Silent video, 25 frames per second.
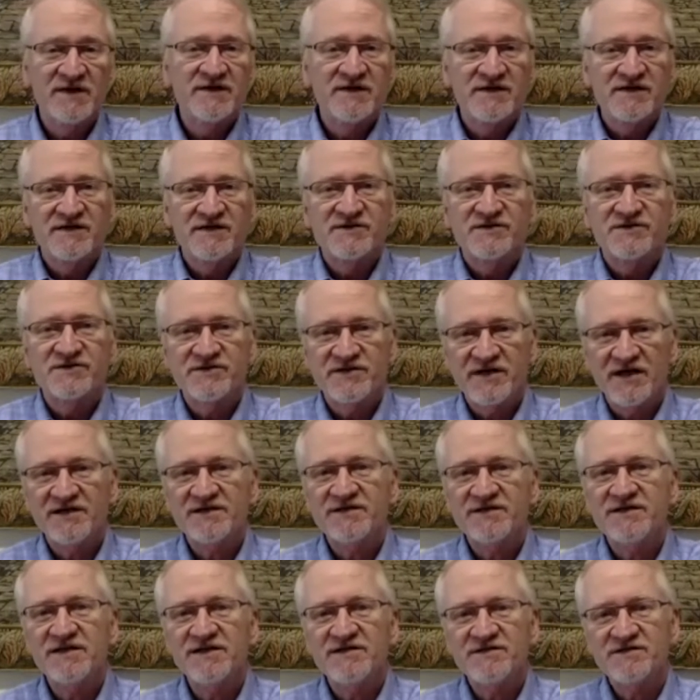
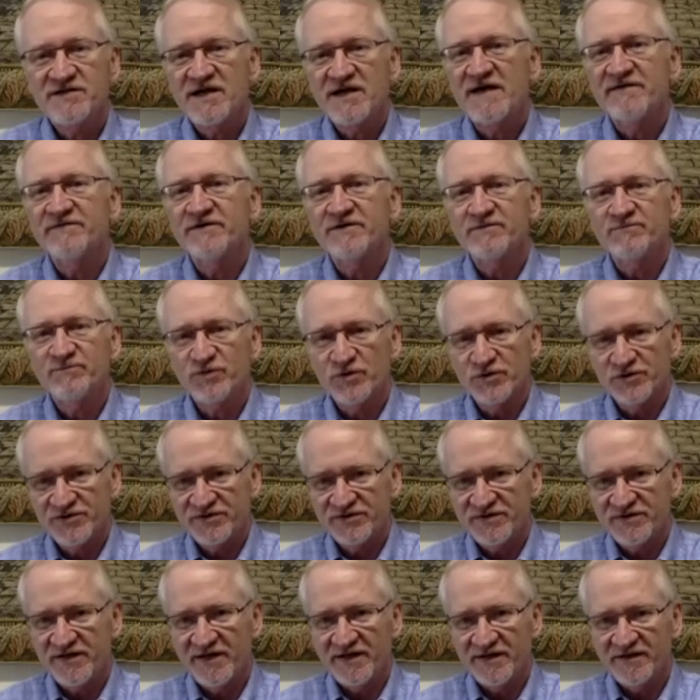
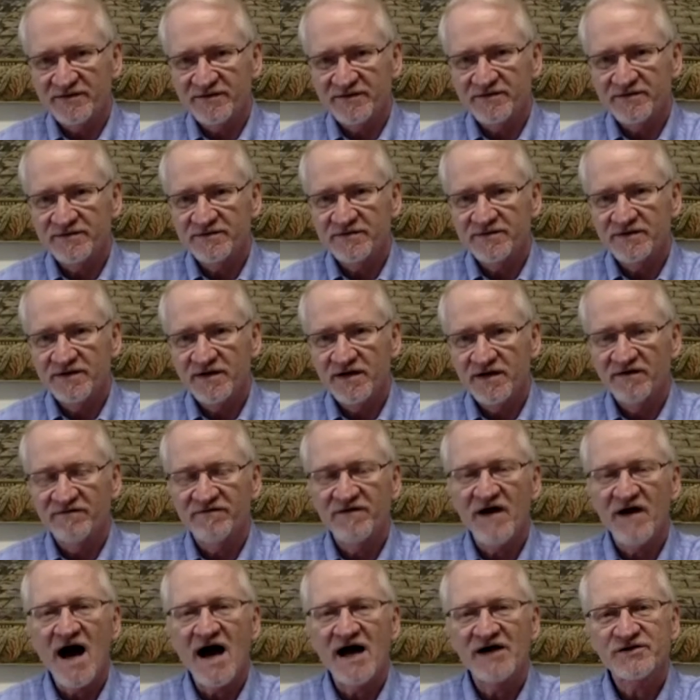67% of
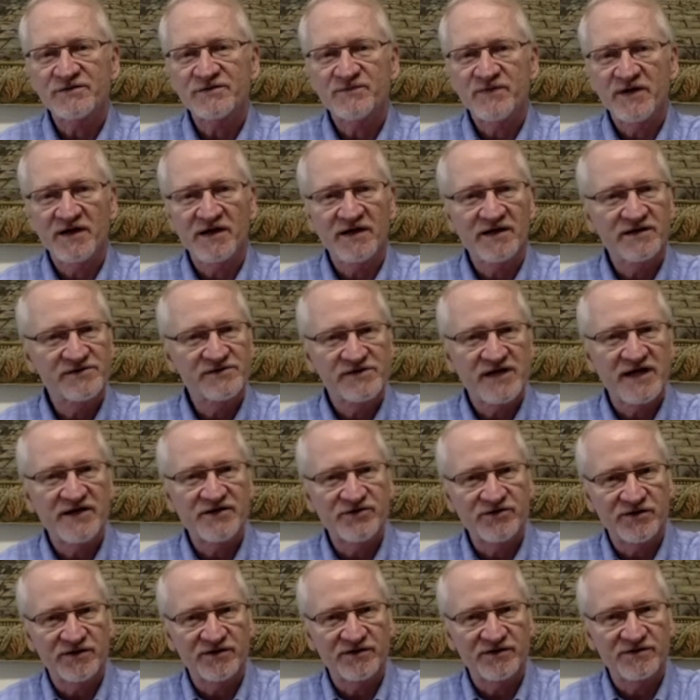
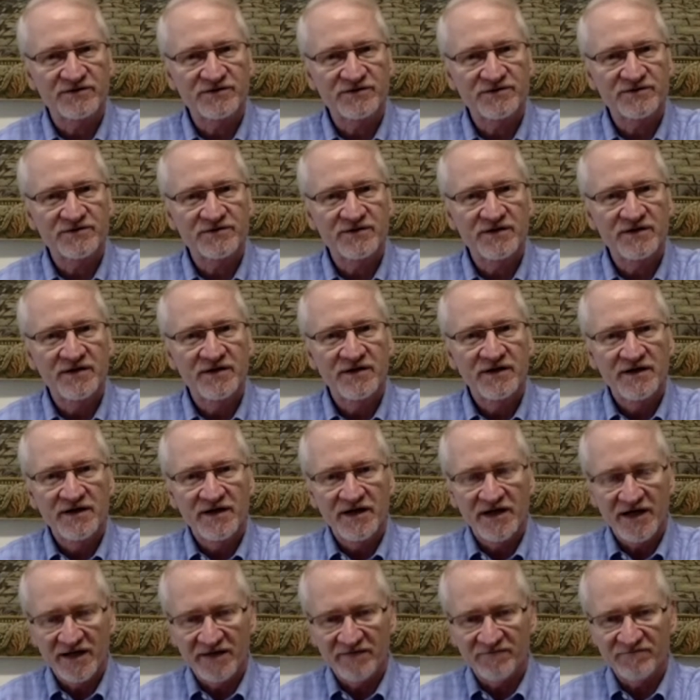hospitalizations
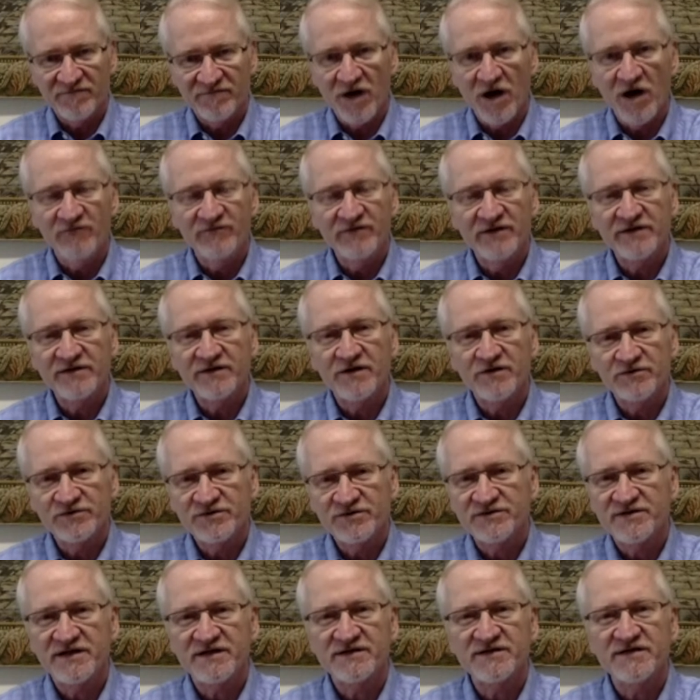involving those
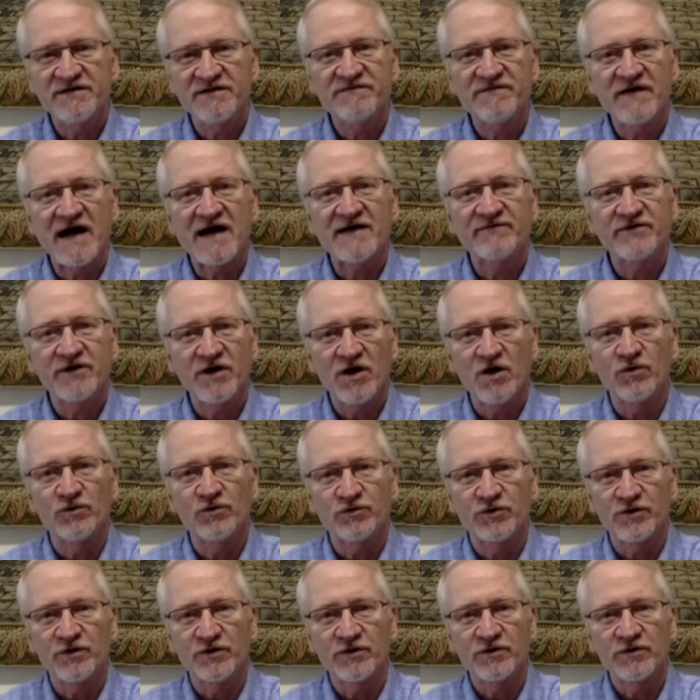65 and
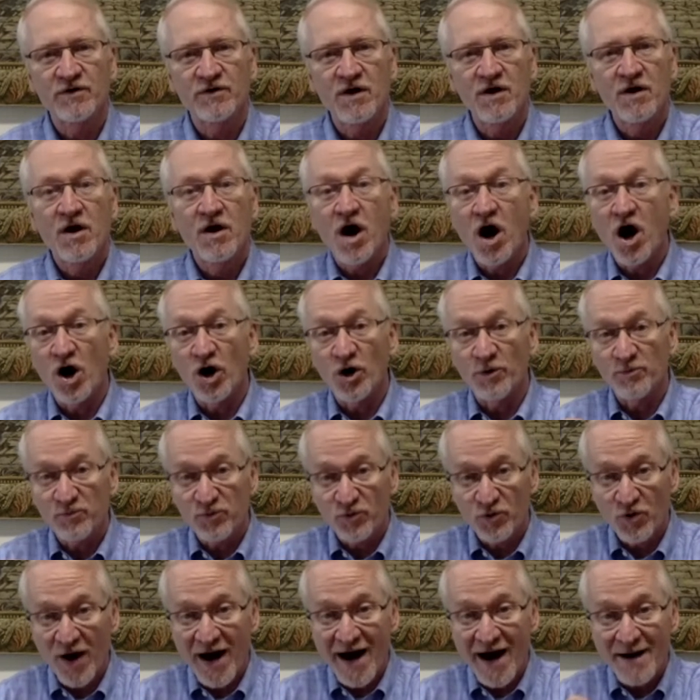older are
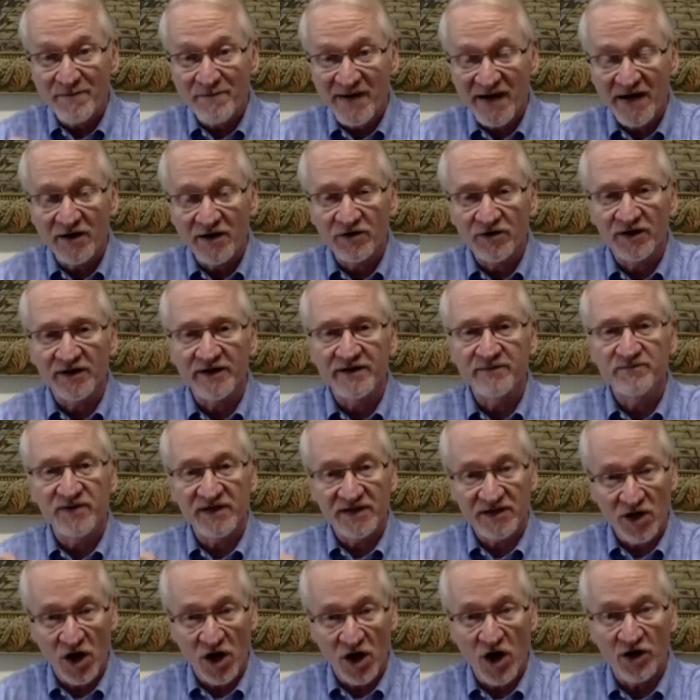primarily
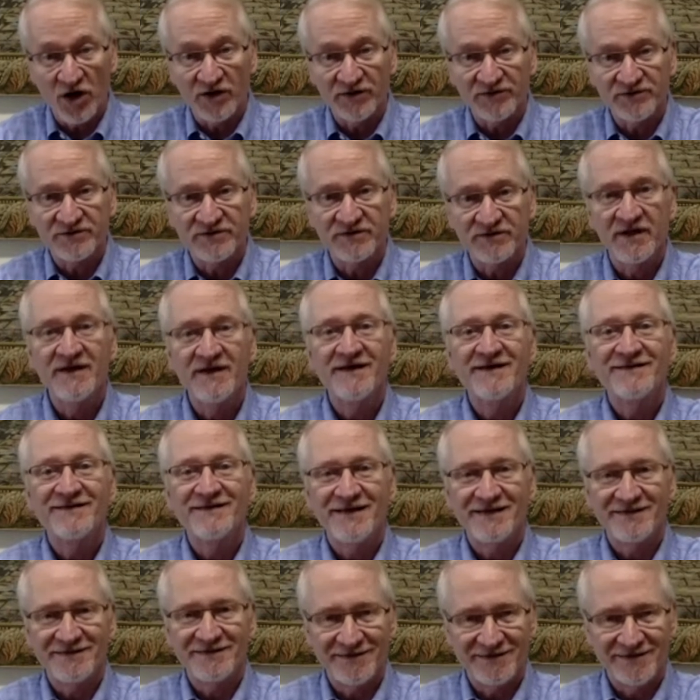because they
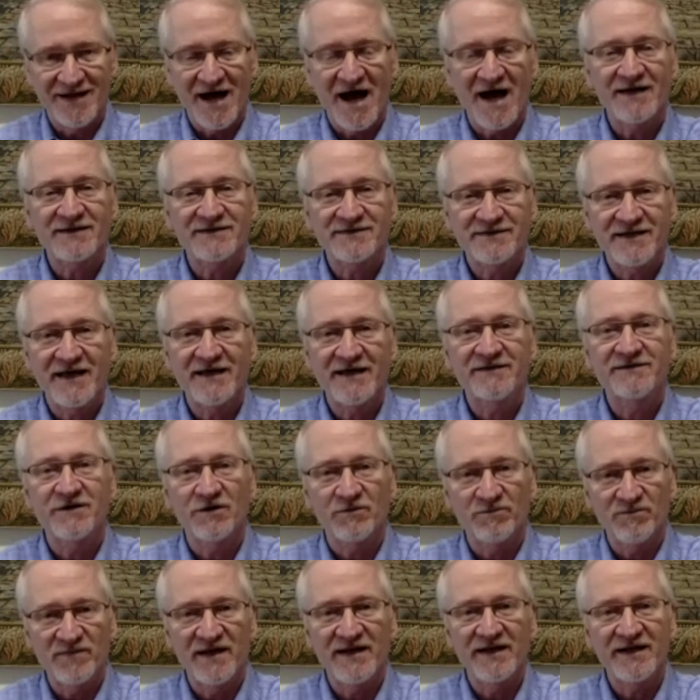did not take their
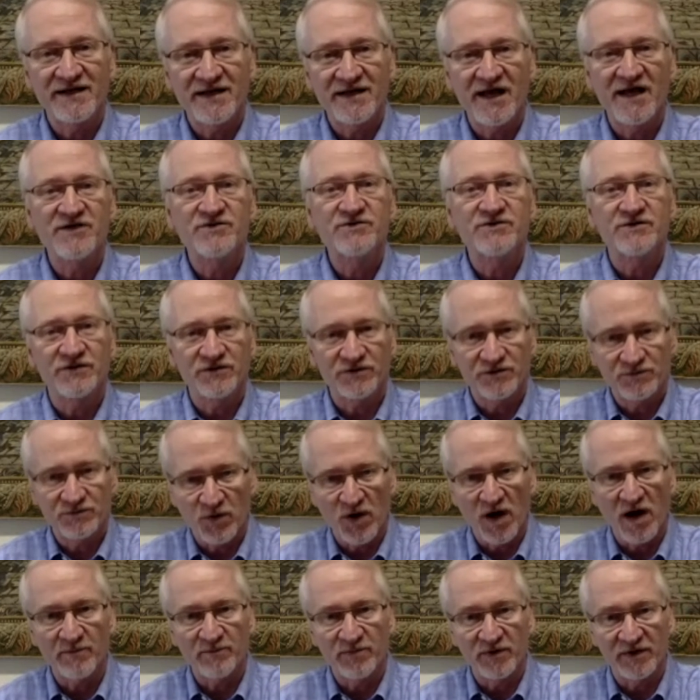medications properly.